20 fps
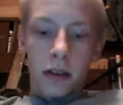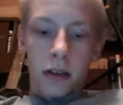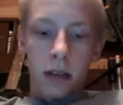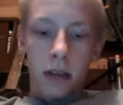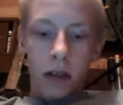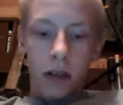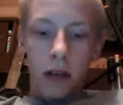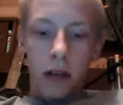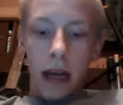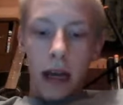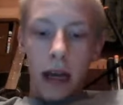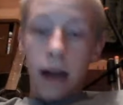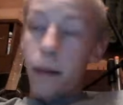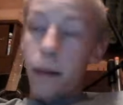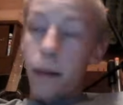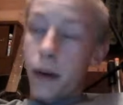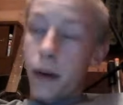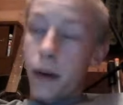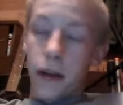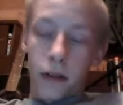So, and
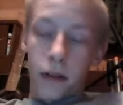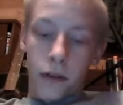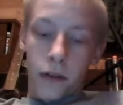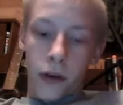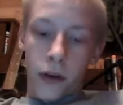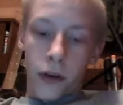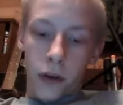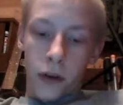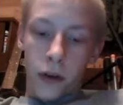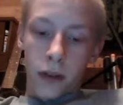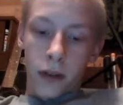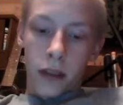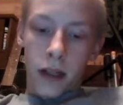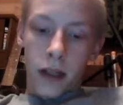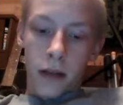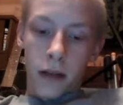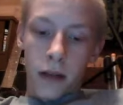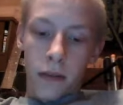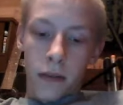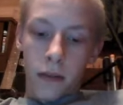a button, of course,
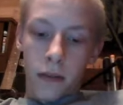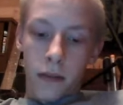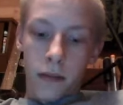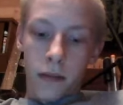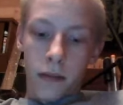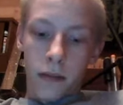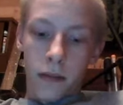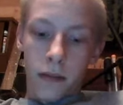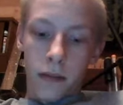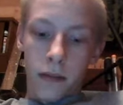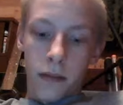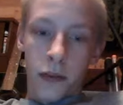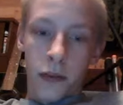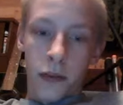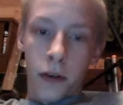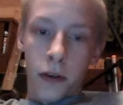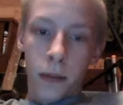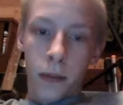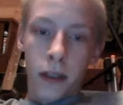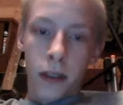and
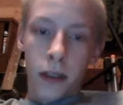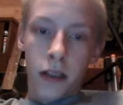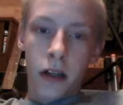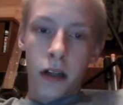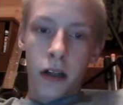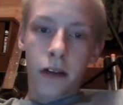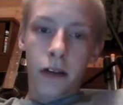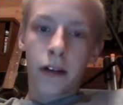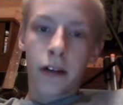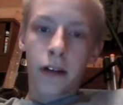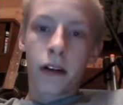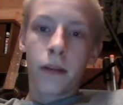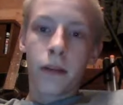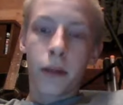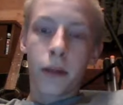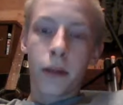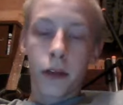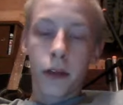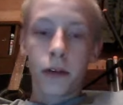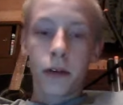preferably a solder
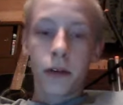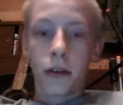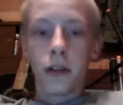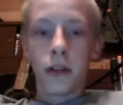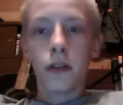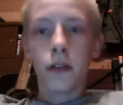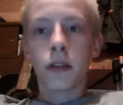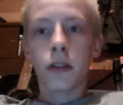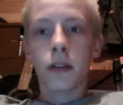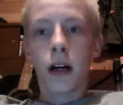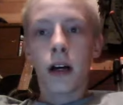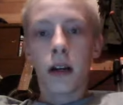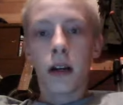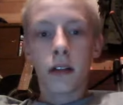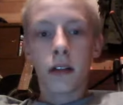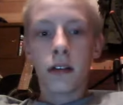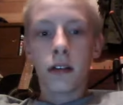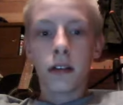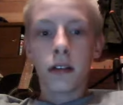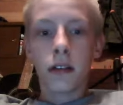gun, but you can use hot
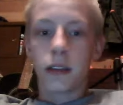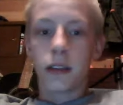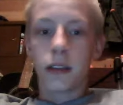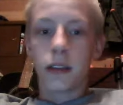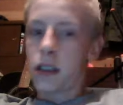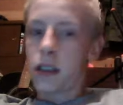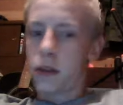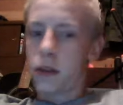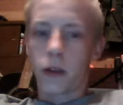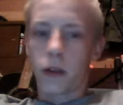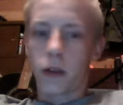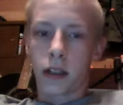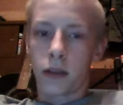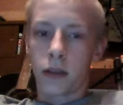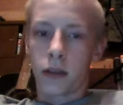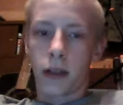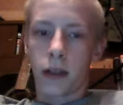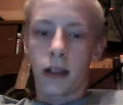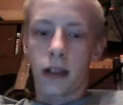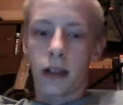glue. It just doesn't work
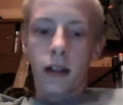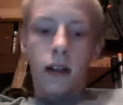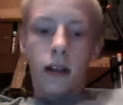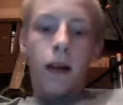as well.